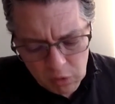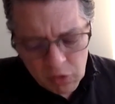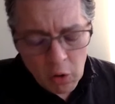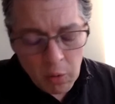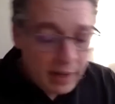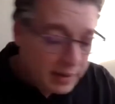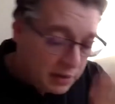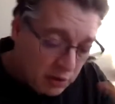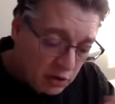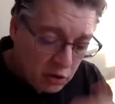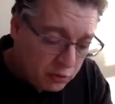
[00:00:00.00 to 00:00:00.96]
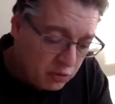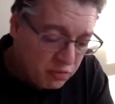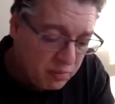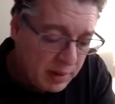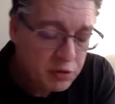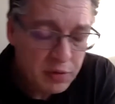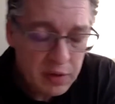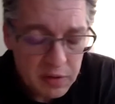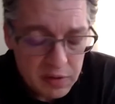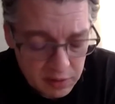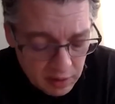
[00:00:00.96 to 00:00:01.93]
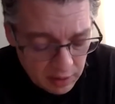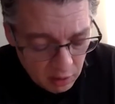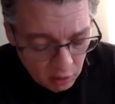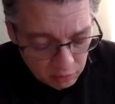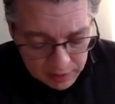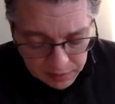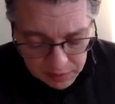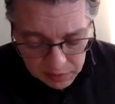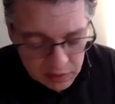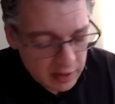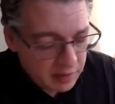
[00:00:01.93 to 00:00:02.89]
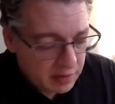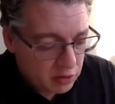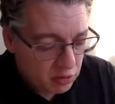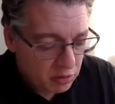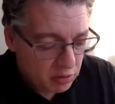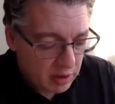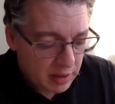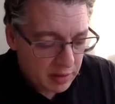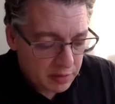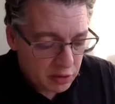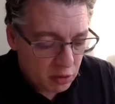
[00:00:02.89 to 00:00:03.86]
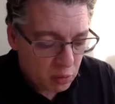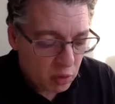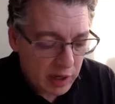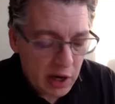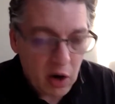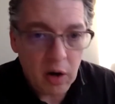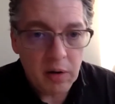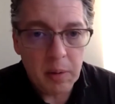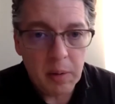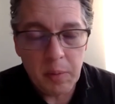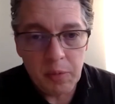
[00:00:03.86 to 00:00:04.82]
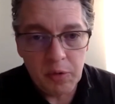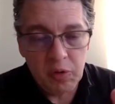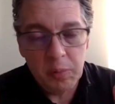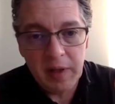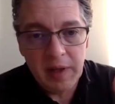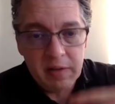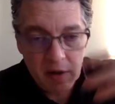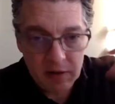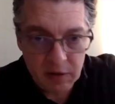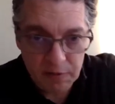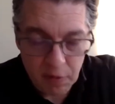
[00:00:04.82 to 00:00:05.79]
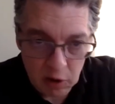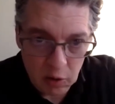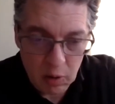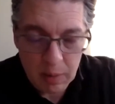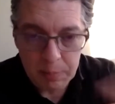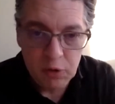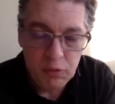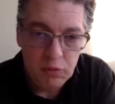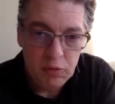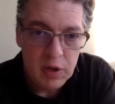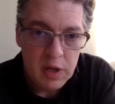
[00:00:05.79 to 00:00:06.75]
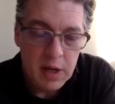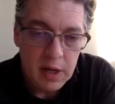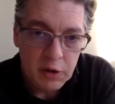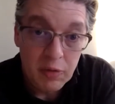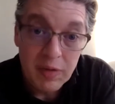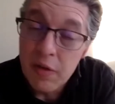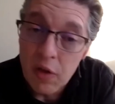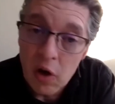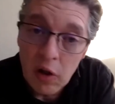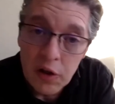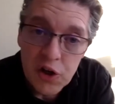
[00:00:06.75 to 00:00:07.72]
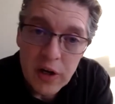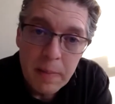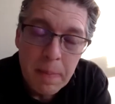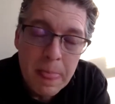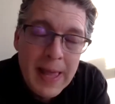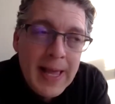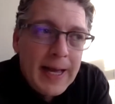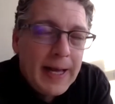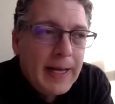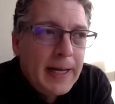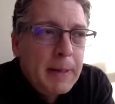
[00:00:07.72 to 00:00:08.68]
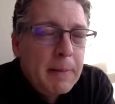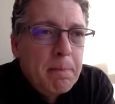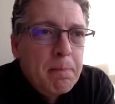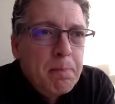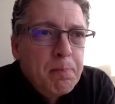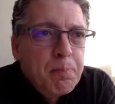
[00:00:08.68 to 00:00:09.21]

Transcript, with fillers: so I, you know, you've mentioned this uh, already. This study that you're uh, that you're working on, uh, presumably as, as a follow up to the uh, to the anthology, um,